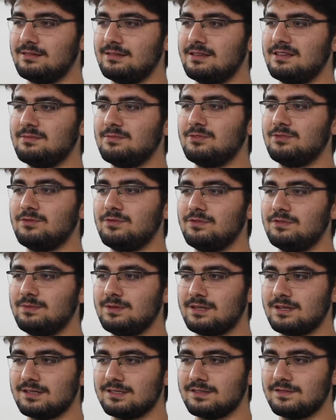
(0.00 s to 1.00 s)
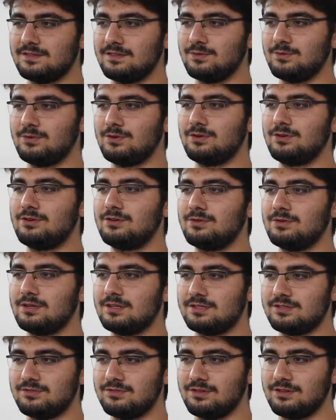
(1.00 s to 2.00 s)
He moved because of the war.
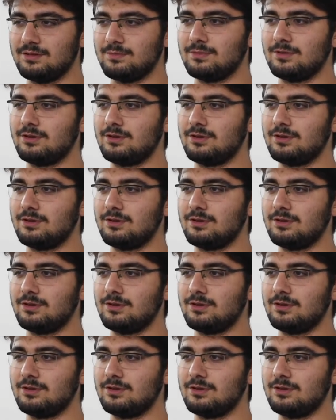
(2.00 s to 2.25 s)
Let's treat him